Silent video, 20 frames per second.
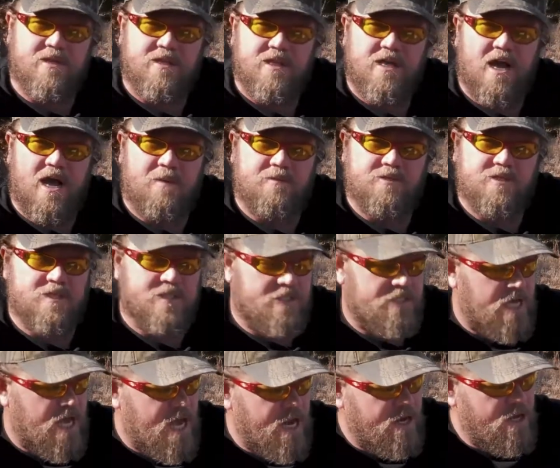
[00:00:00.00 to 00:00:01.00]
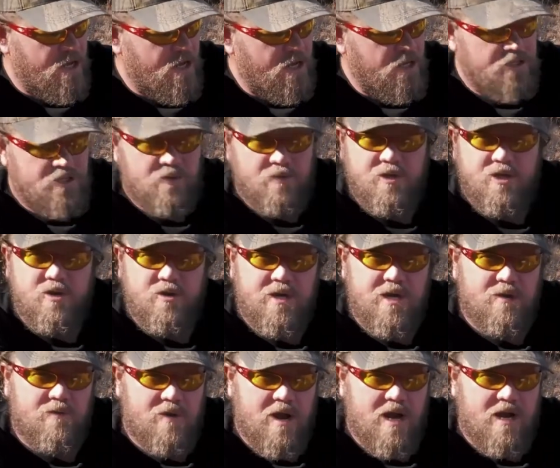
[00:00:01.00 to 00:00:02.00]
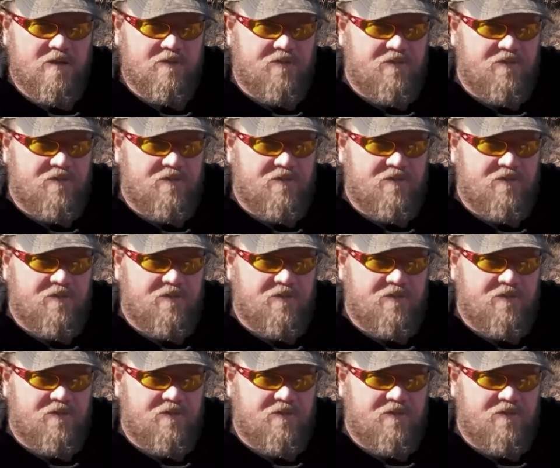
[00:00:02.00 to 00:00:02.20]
on the opposite side. So when you get ready to